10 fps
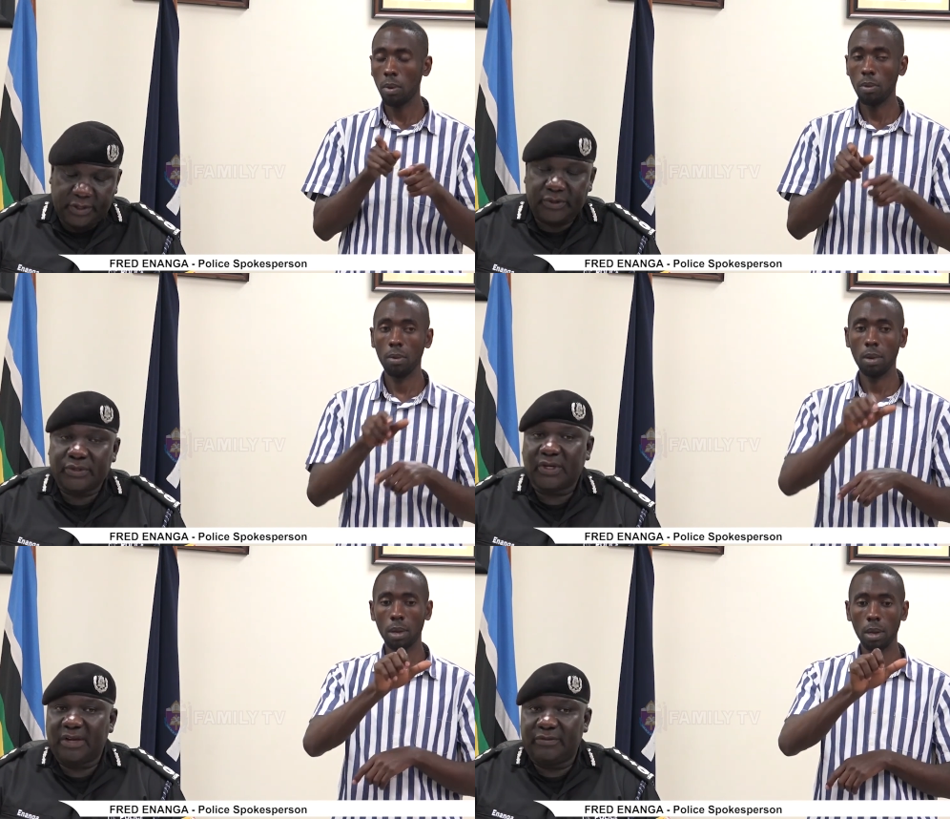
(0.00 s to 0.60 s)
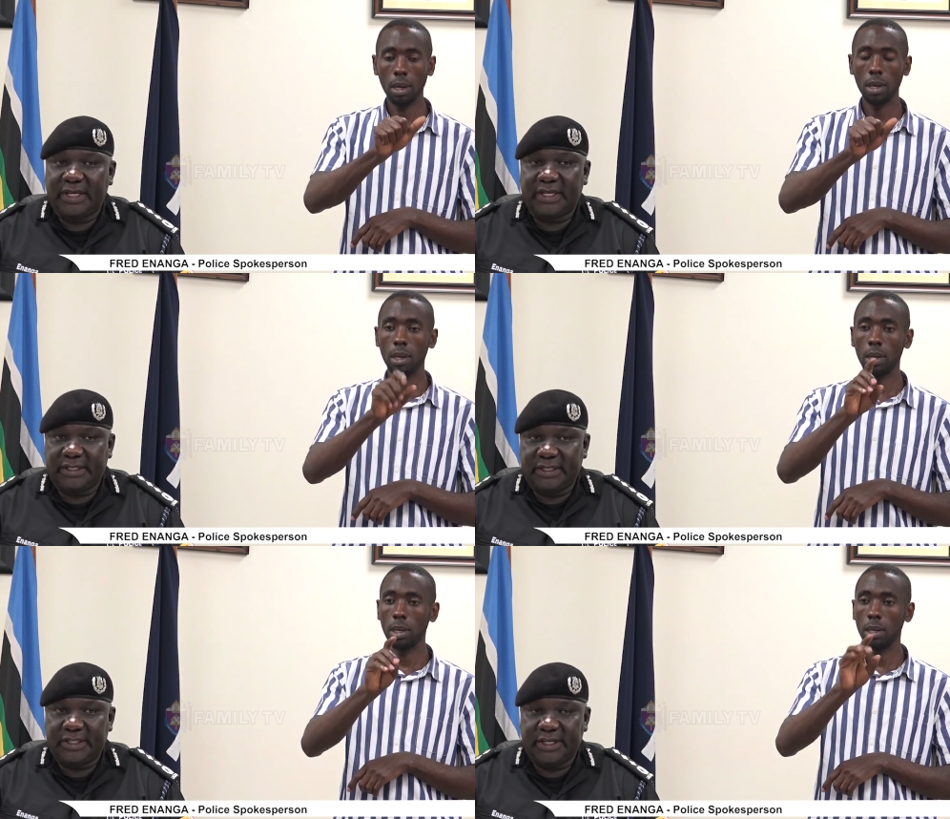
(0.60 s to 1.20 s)
Speaker 1: we also have the head
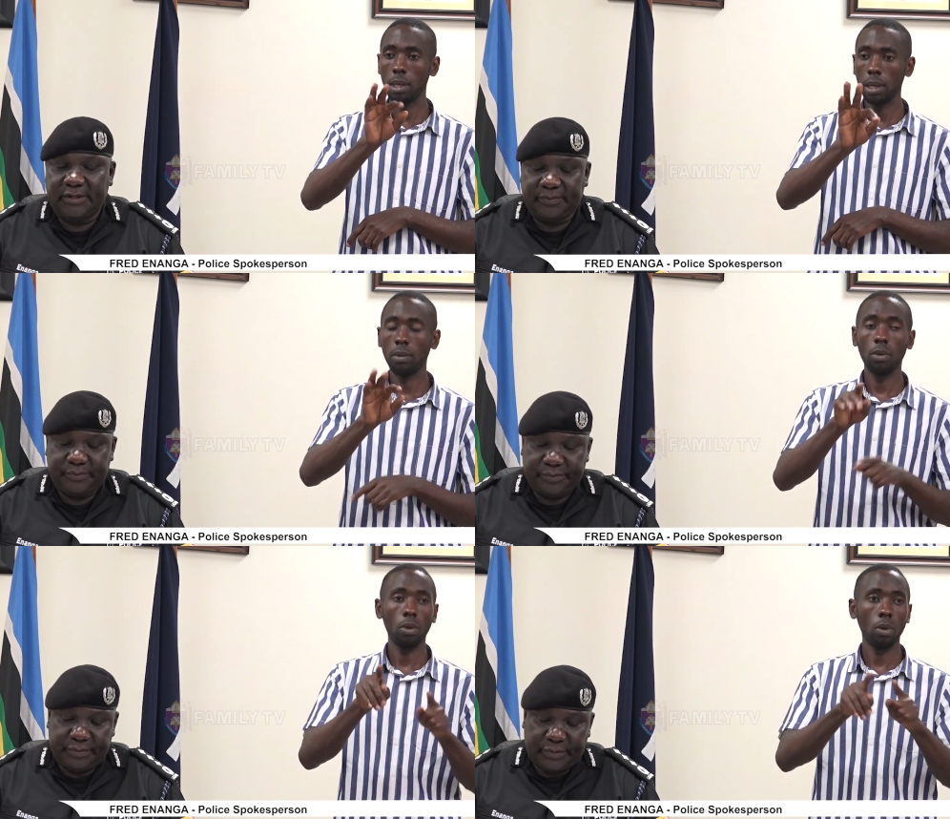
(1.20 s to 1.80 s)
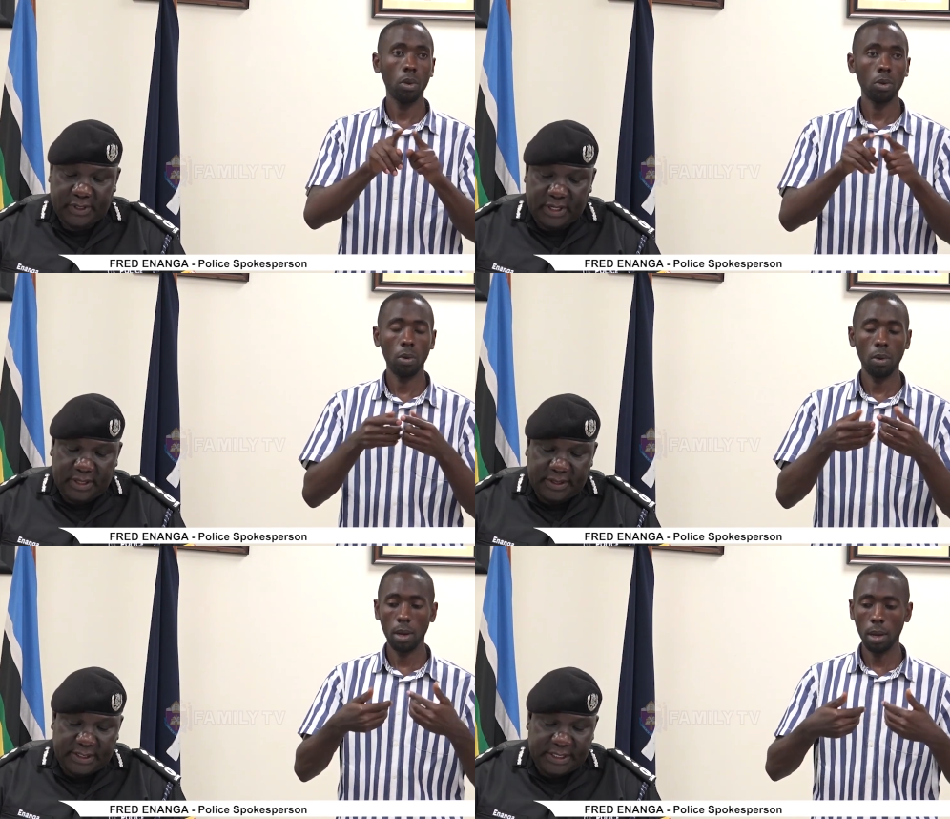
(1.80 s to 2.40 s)
teacher
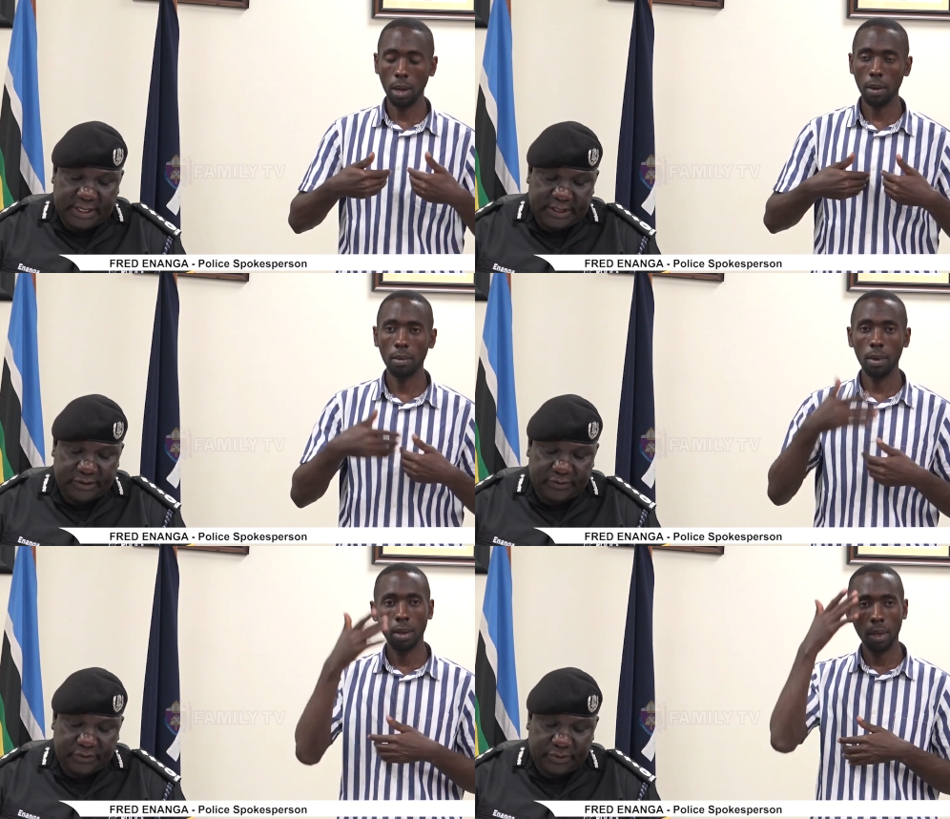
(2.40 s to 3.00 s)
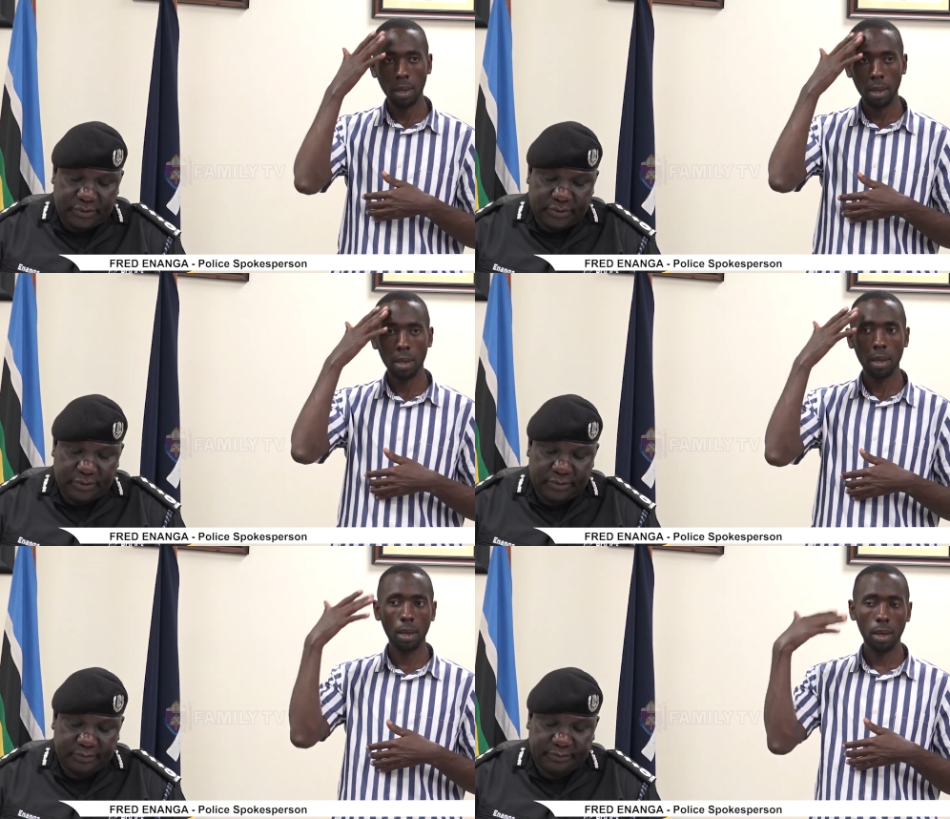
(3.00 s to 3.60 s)
and the director of school
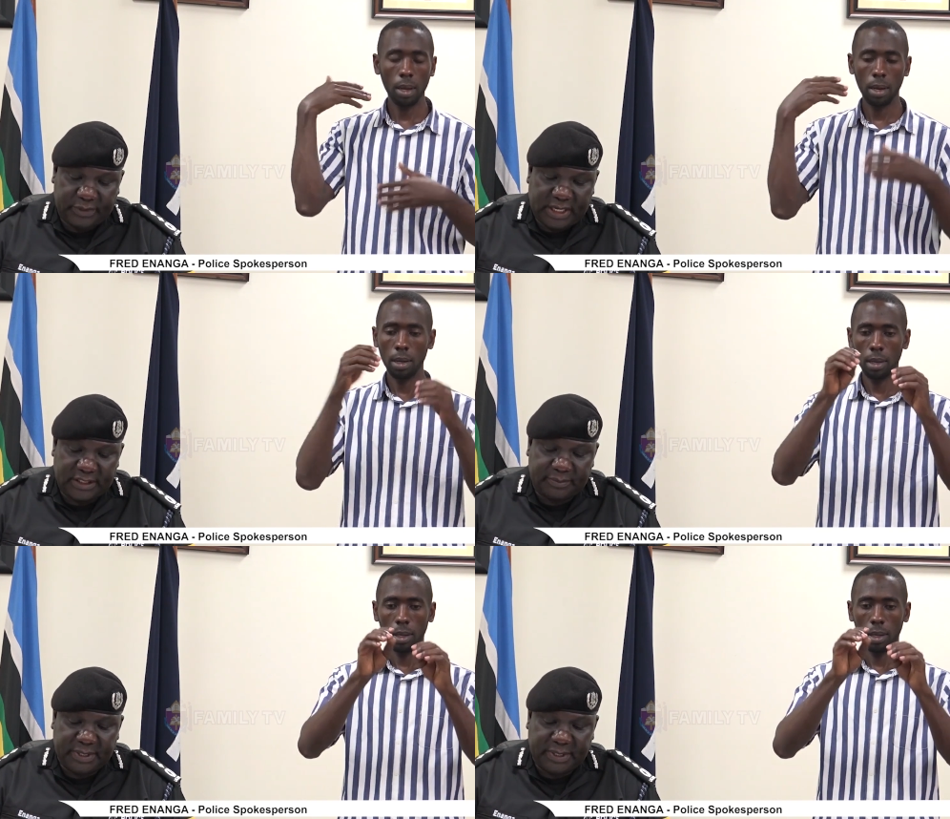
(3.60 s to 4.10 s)
as